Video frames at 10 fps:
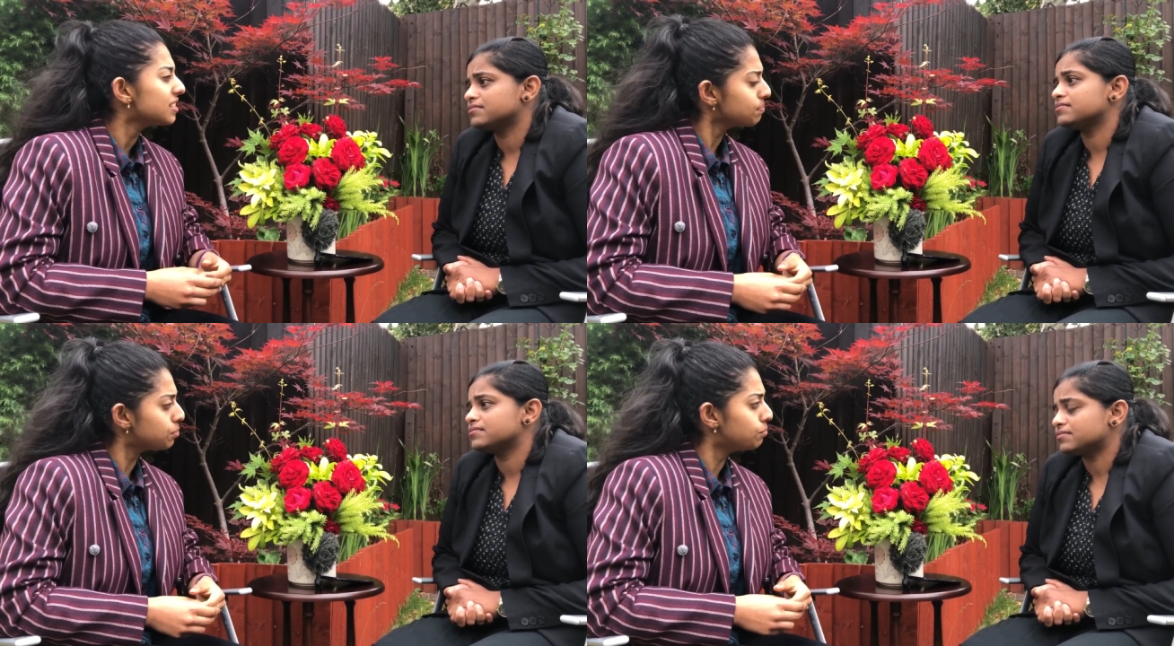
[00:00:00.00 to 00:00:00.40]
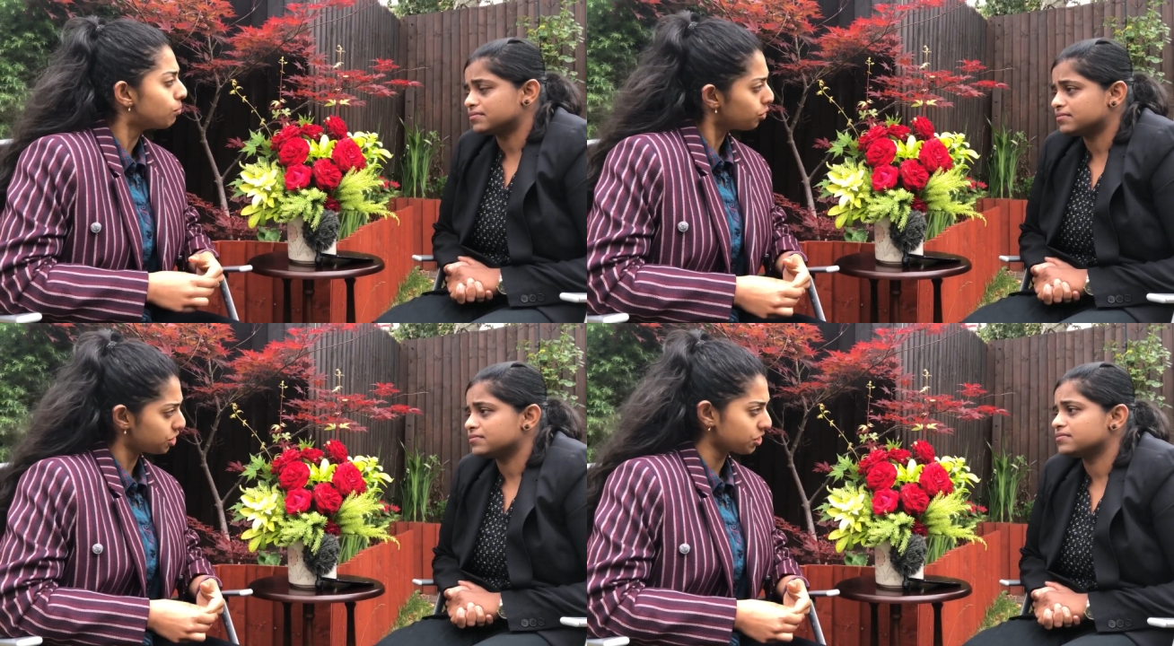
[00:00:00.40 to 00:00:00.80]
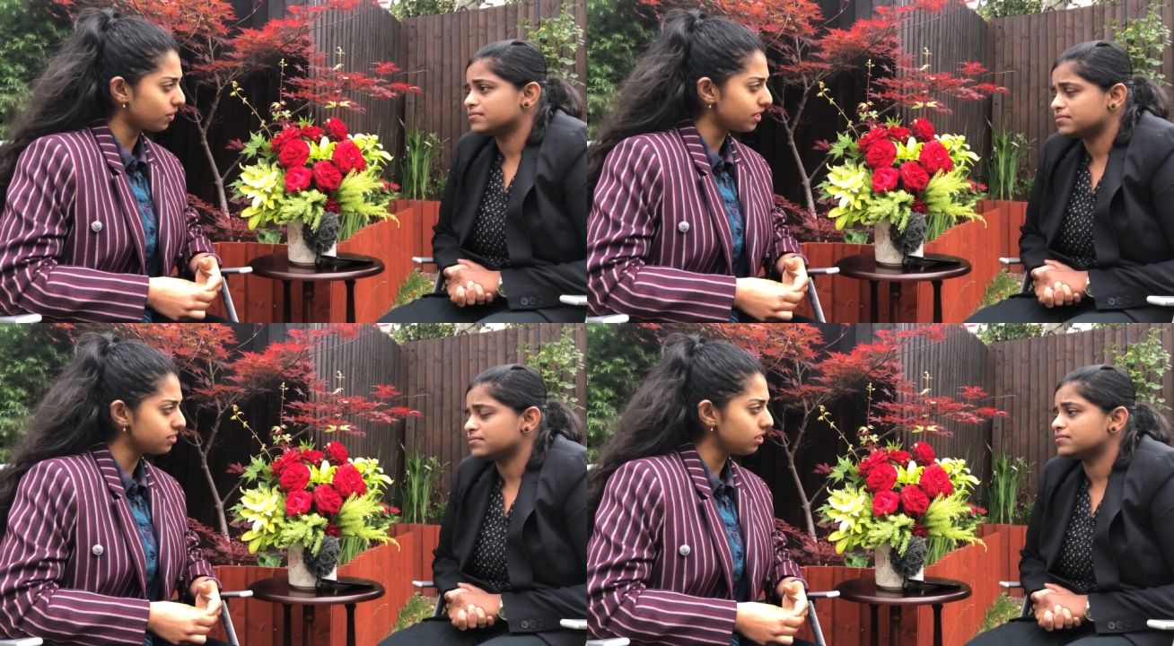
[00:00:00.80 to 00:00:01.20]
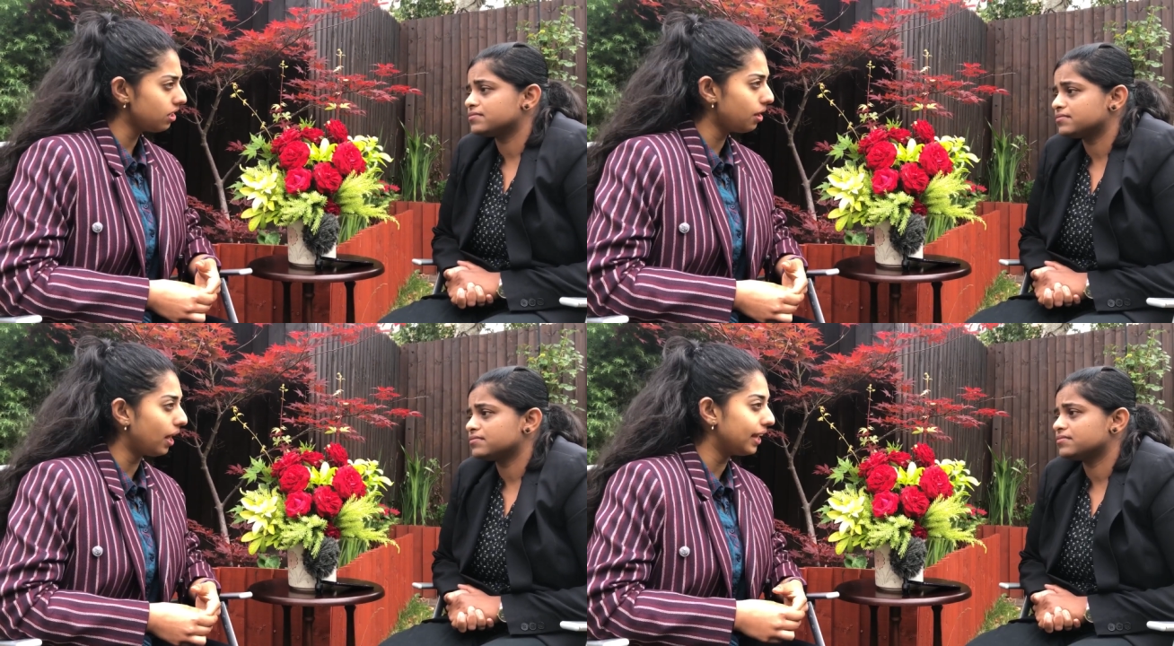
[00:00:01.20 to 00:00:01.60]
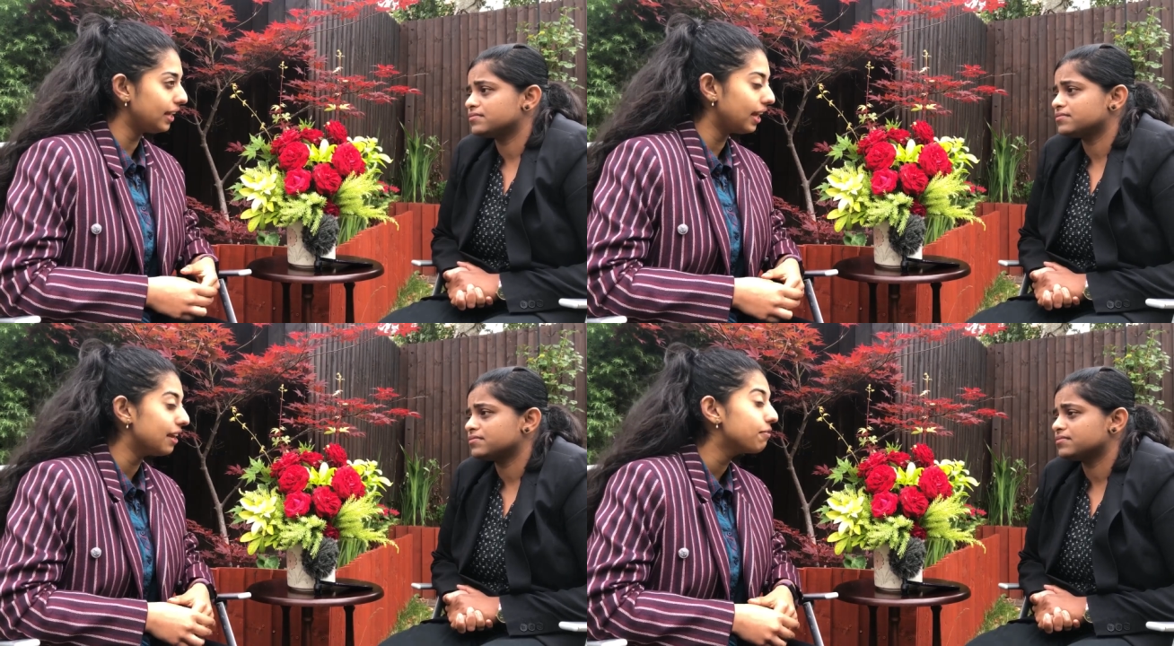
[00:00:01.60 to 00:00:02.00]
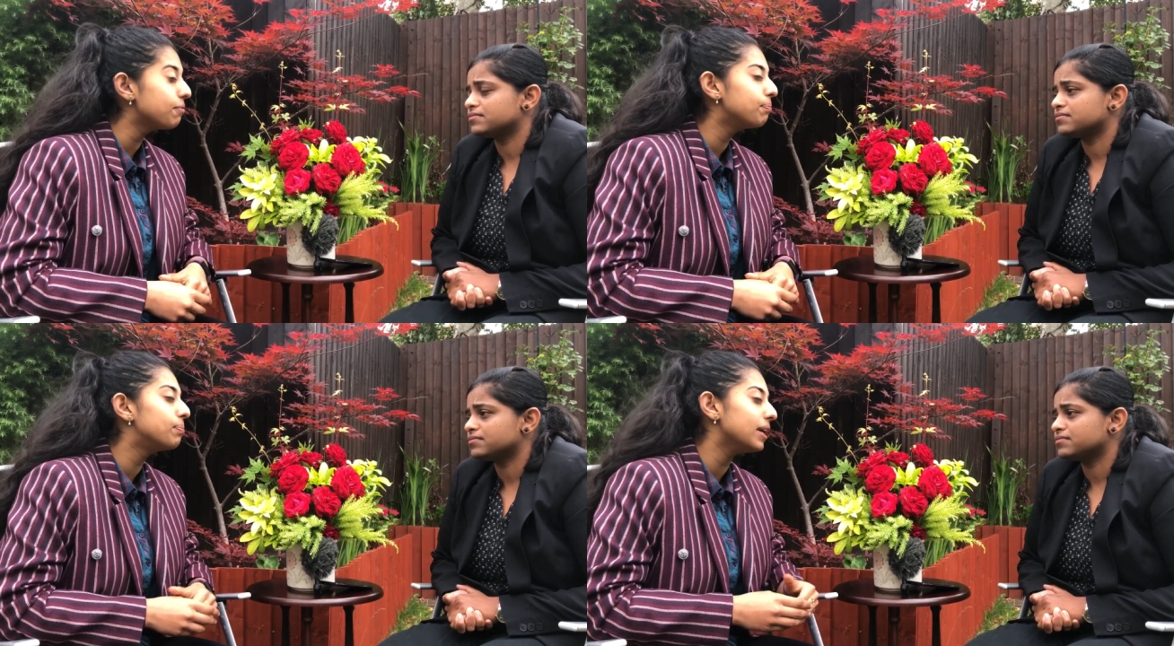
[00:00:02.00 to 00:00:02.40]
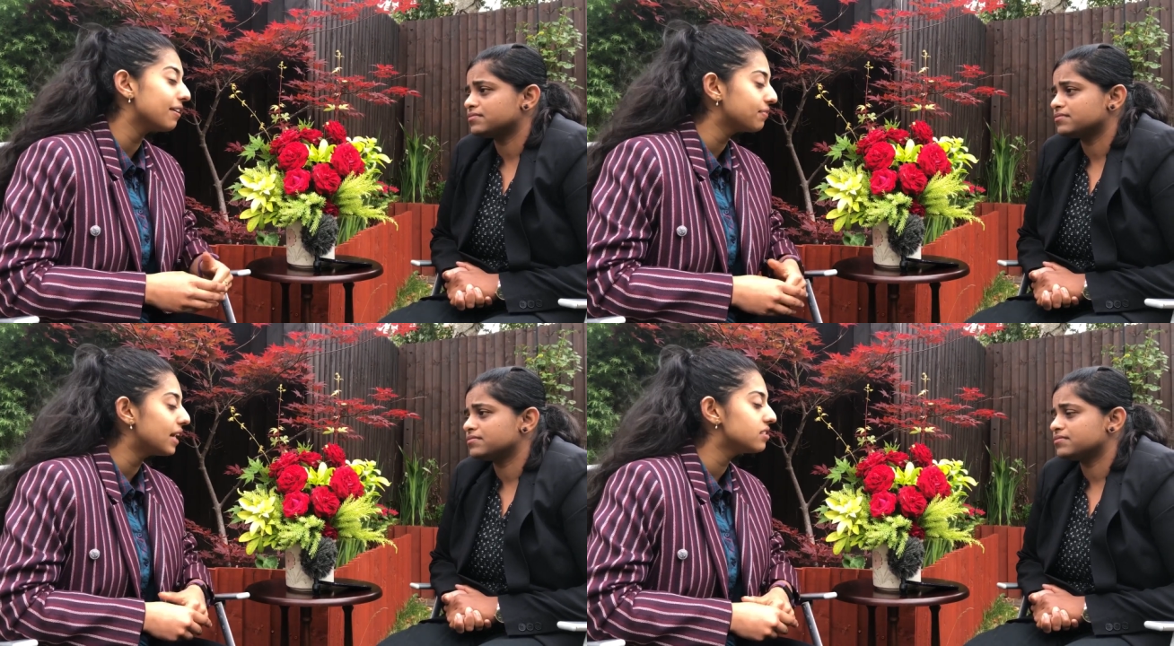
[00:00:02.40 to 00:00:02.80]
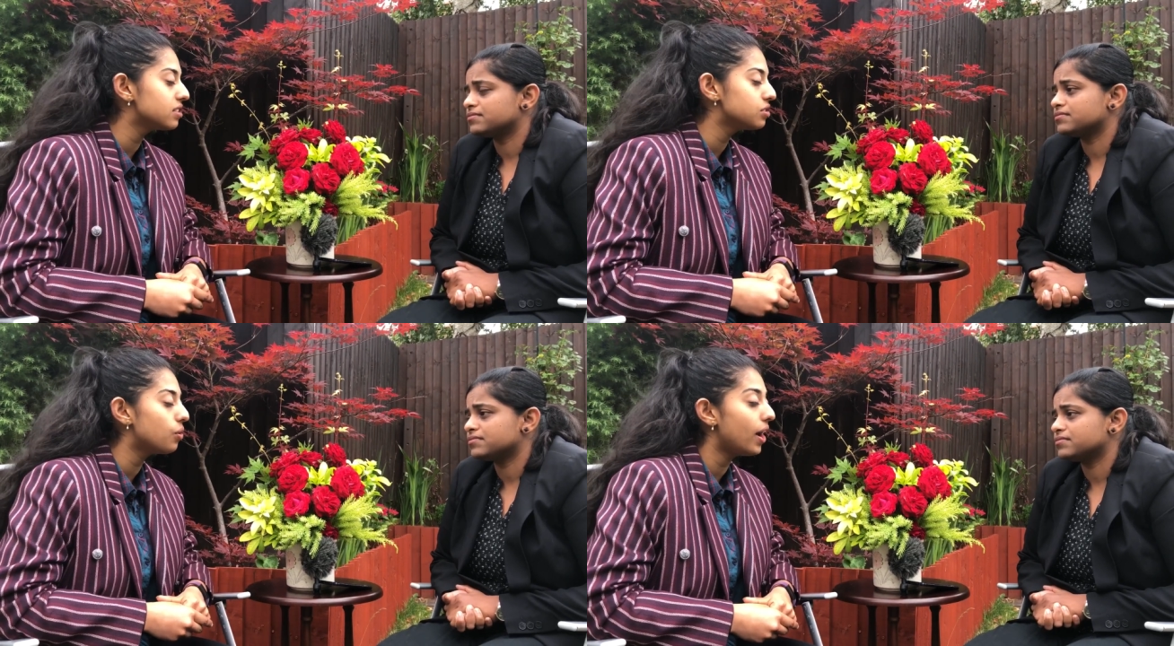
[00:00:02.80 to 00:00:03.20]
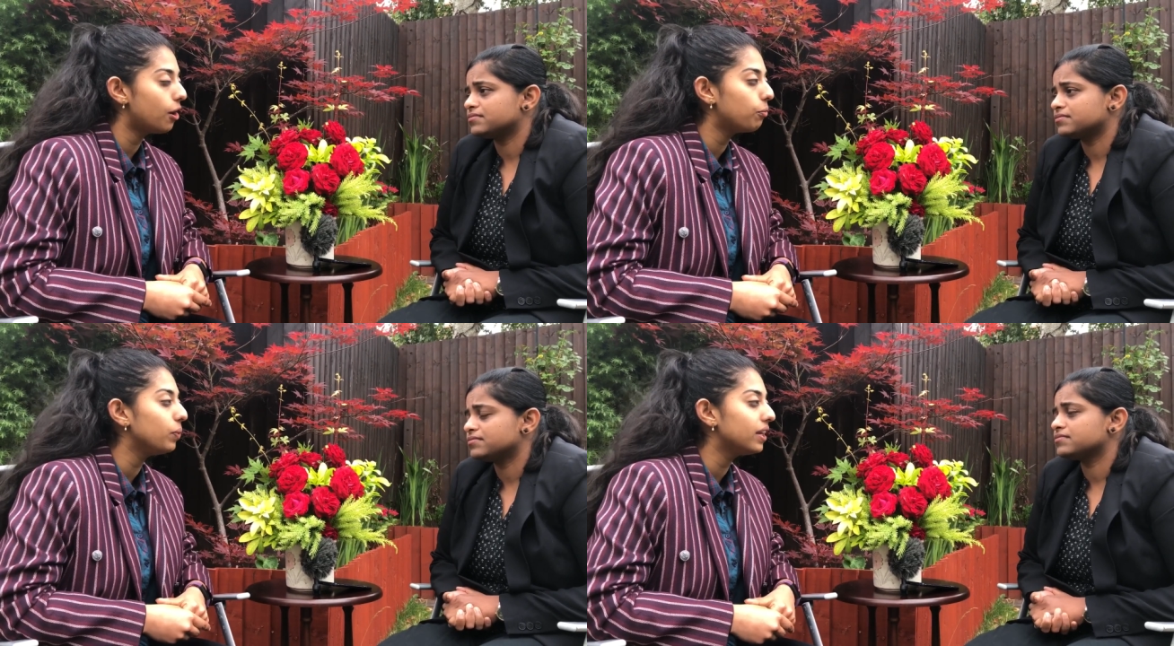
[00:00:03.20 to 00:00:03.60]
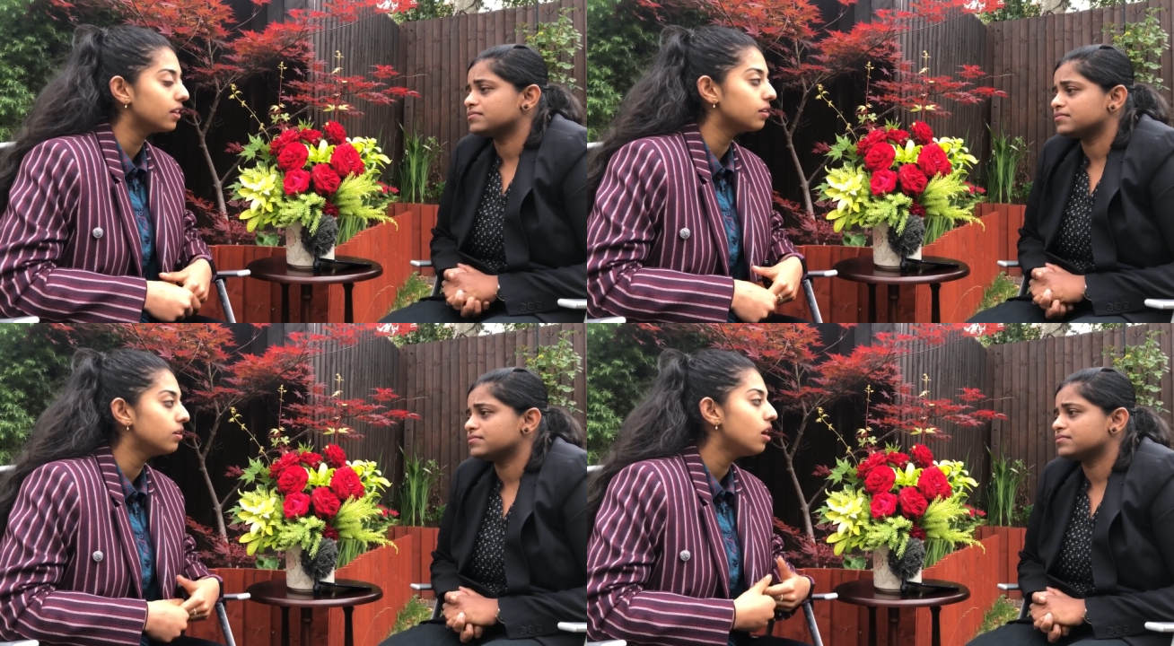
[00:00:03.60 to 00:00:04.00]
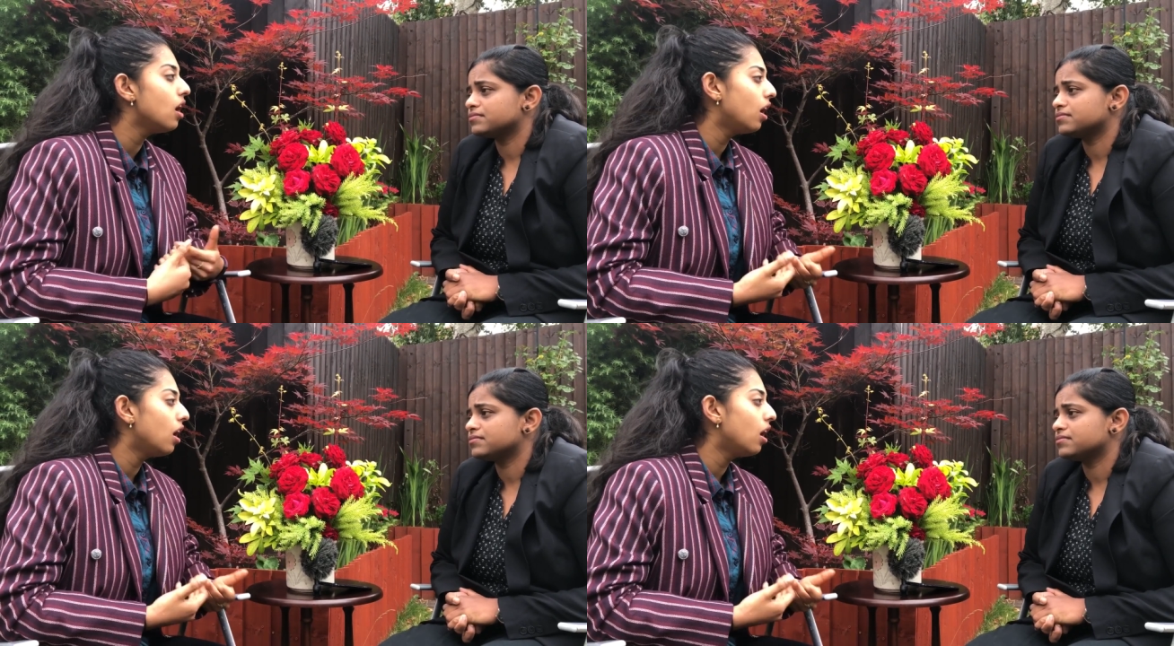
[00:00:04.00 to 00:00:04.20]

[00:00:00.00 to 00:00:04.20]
Speaker 1: a simple moisturizer. If but if that does not help, we can